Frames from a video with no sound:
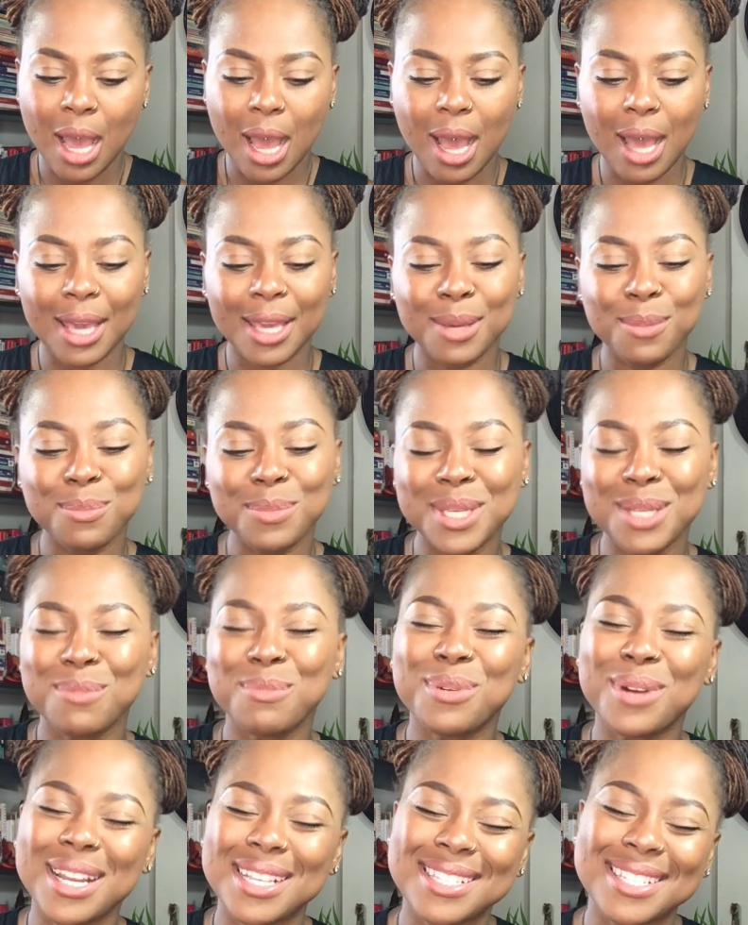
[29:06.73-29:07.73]
I am being
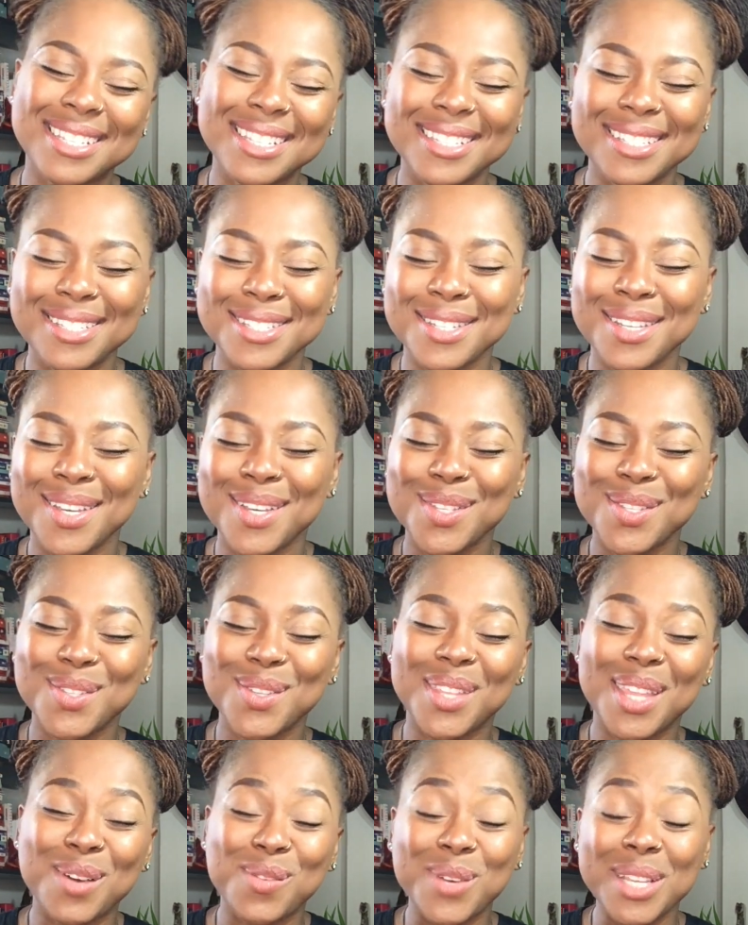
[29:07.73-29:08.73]
present
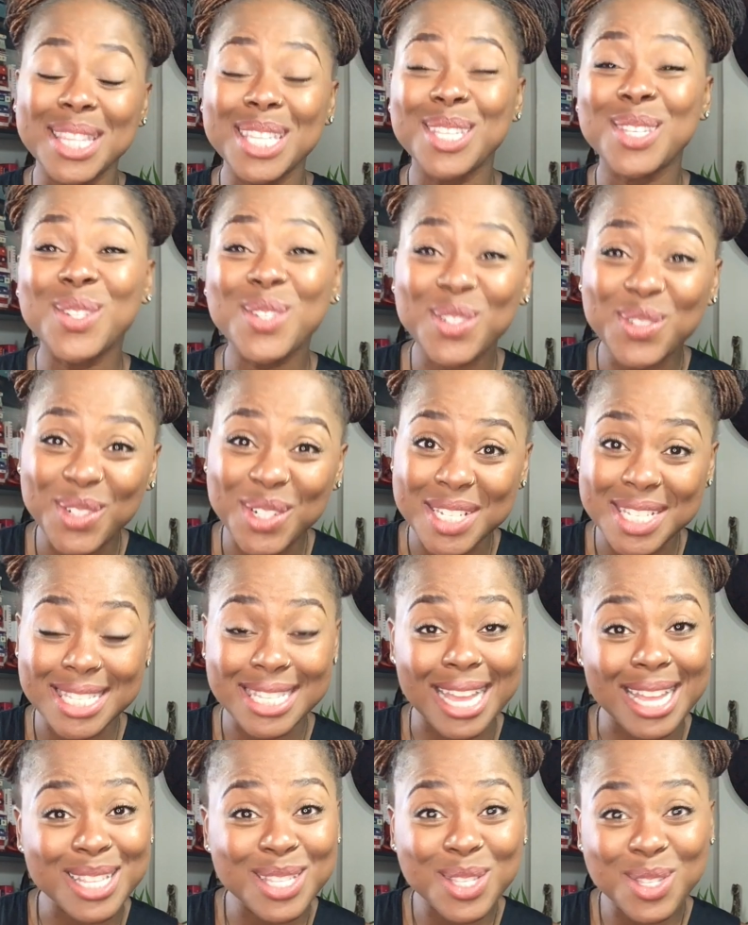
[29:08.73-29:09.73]
so that when the universe
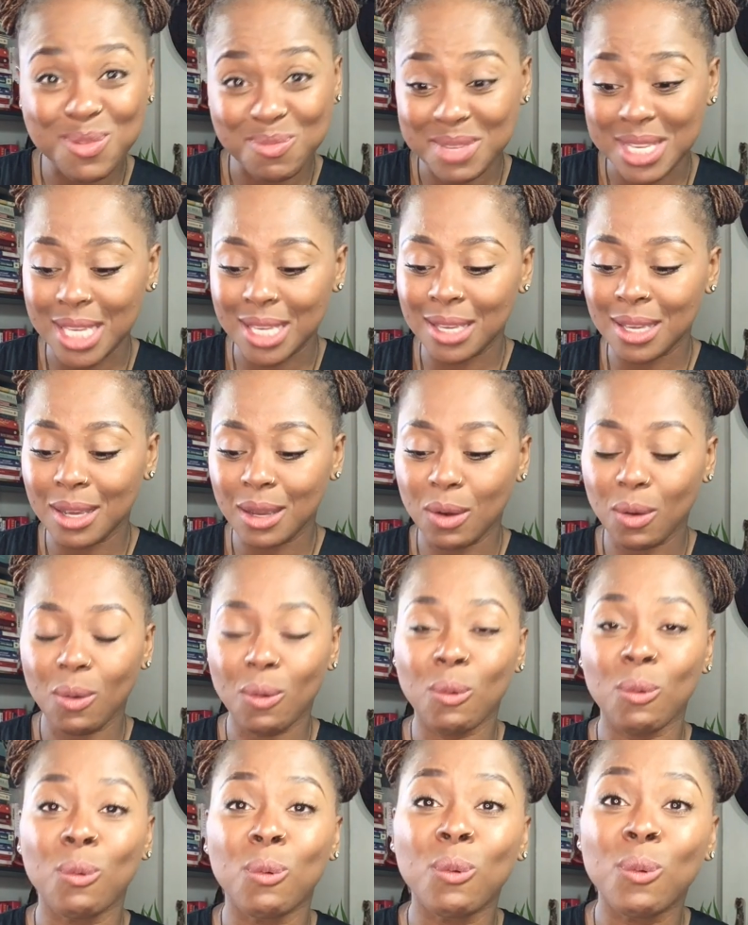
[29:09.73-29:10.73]
sends me
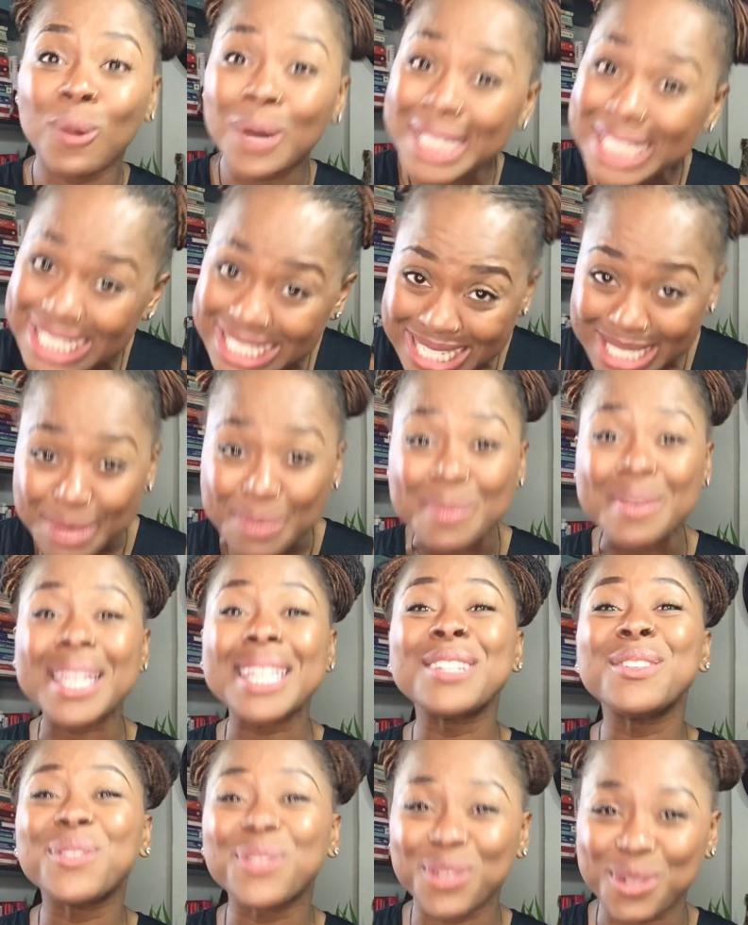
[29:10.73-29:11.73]
what is
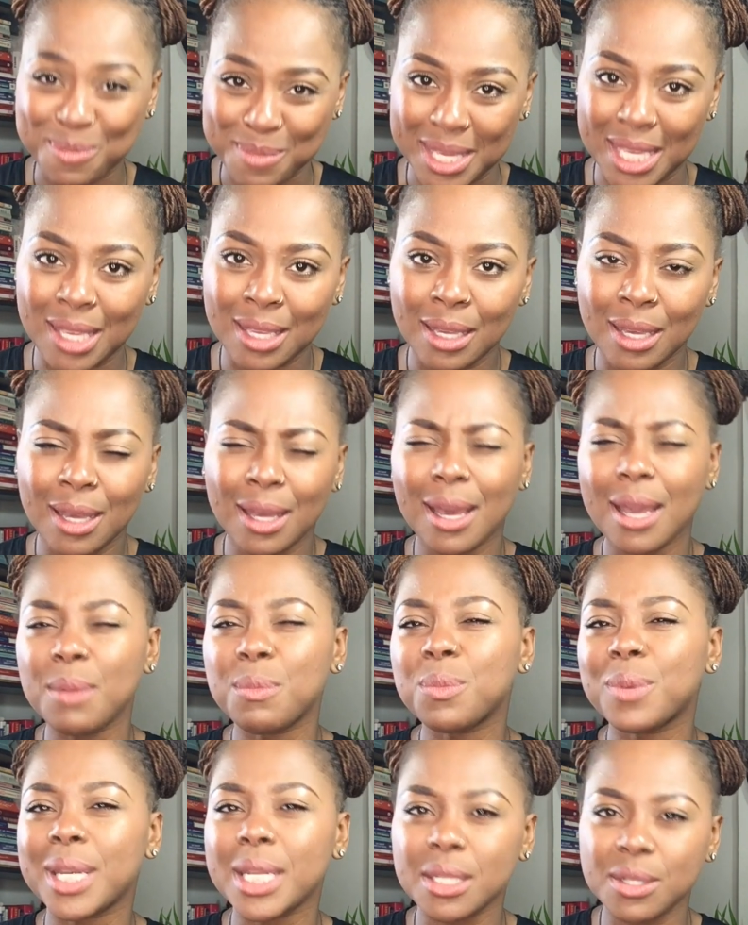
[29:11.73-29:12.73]
meant for me,
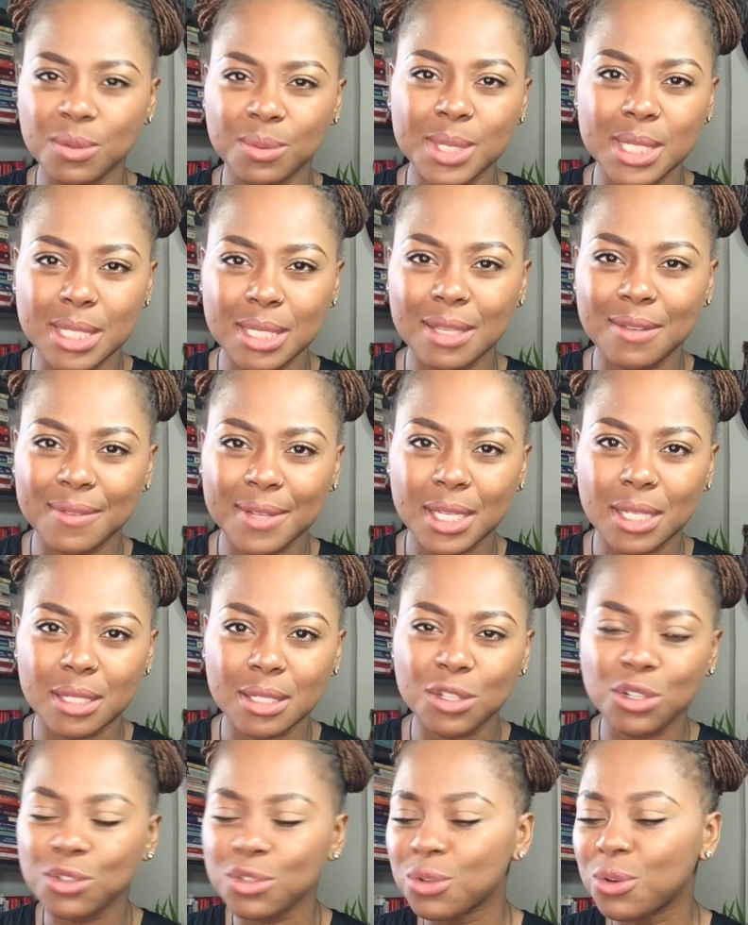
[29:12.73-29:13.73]
I'm ready to receive it.
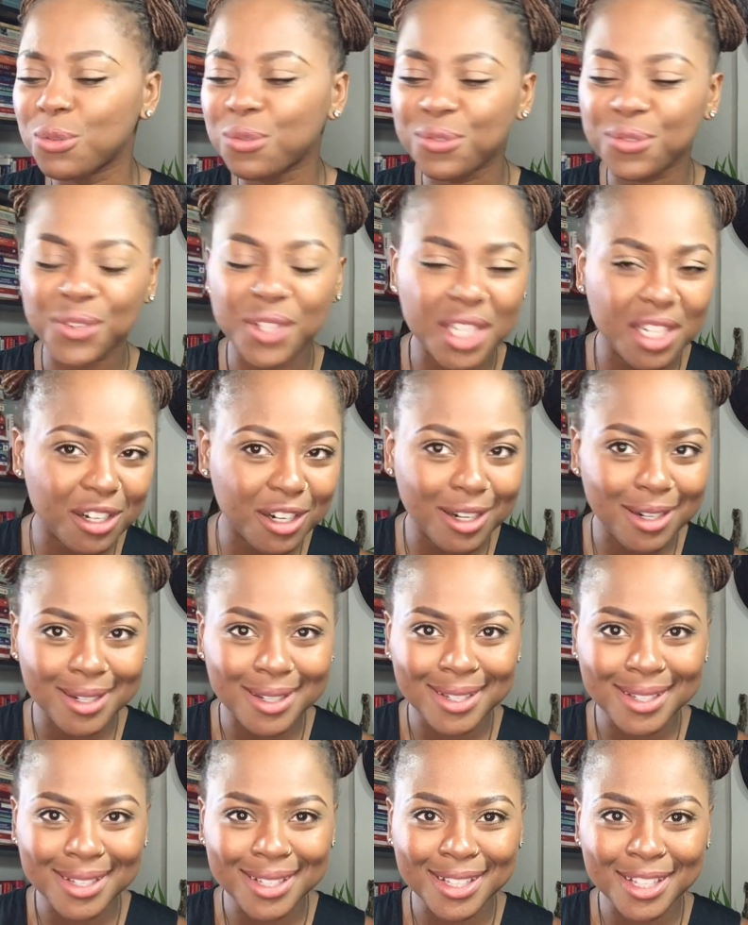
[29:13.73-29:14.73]
There's no fear.
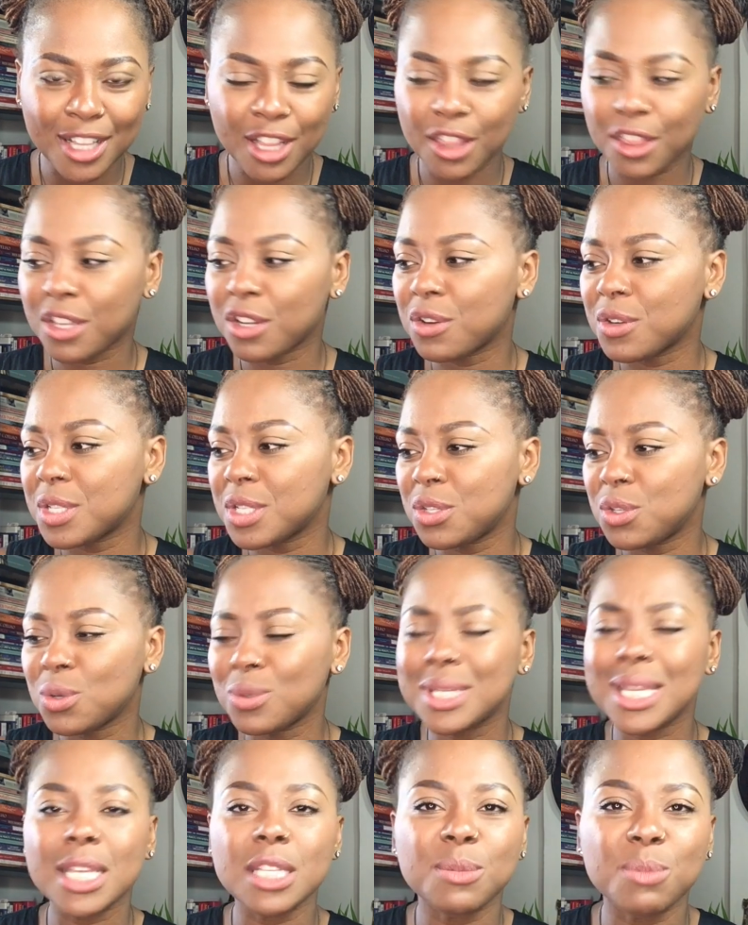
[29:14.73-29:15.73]
There is no
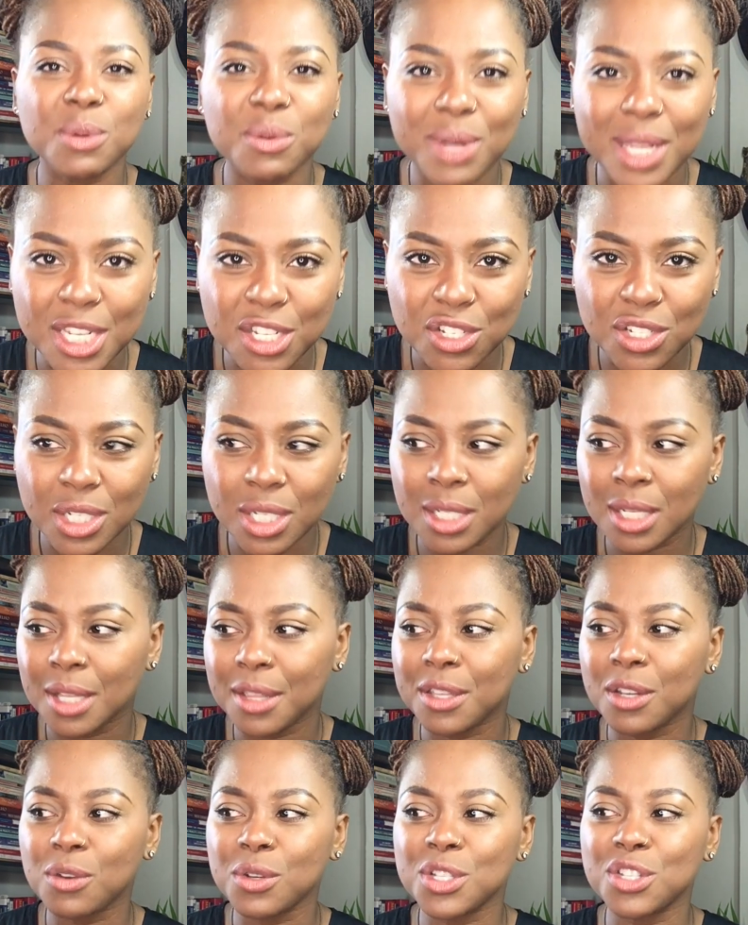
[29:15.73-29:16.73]
desperation.
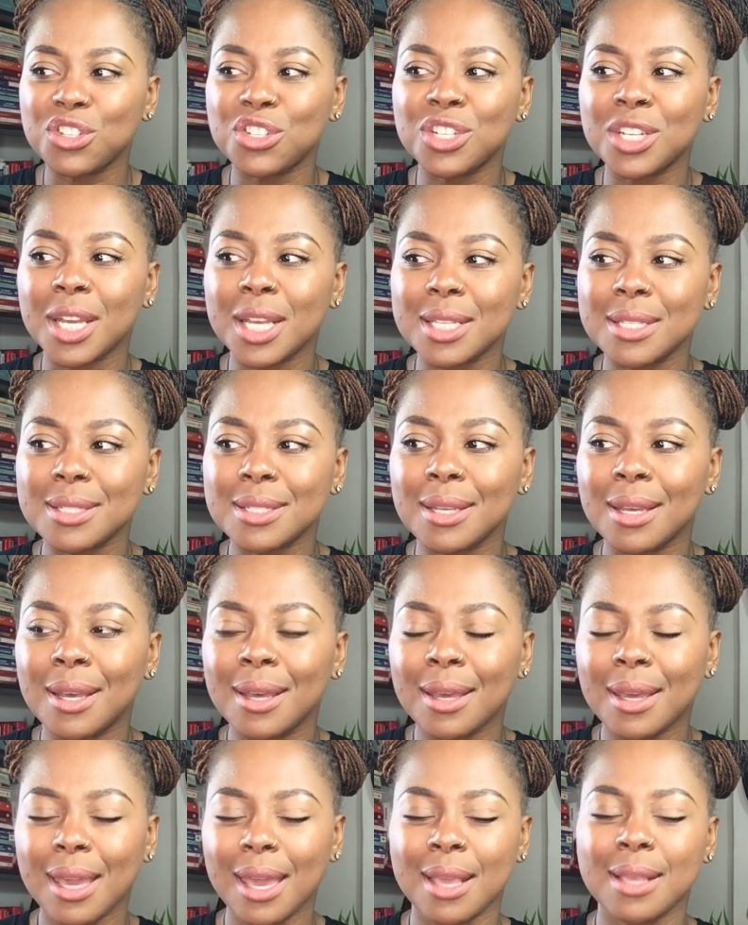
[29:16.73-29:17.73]
There is just
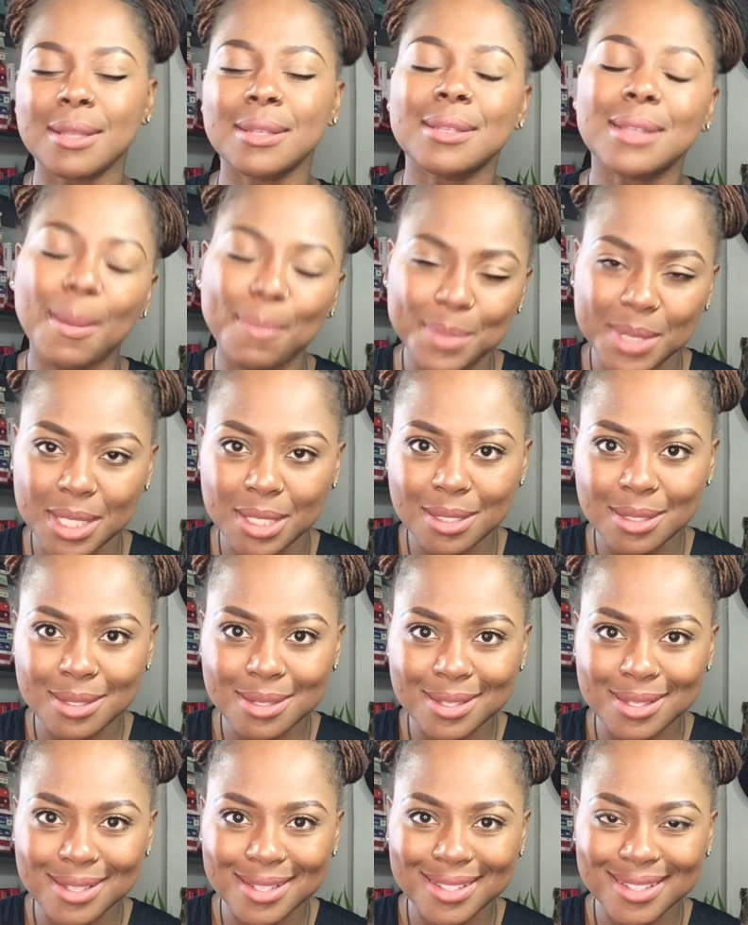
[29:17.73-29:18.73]

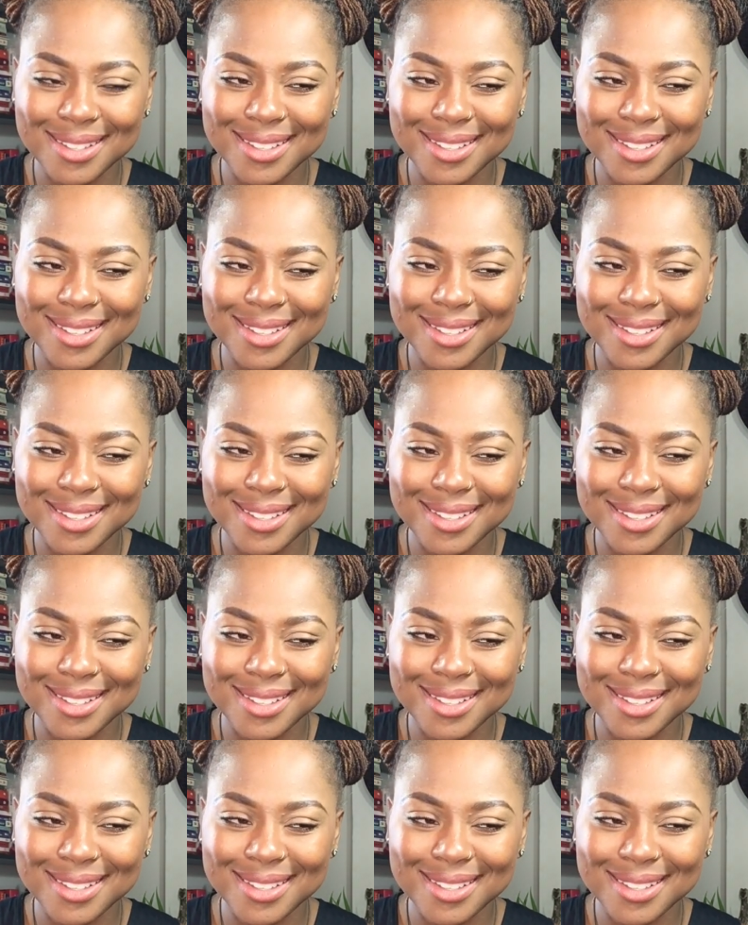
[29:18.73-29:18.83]
acceptance.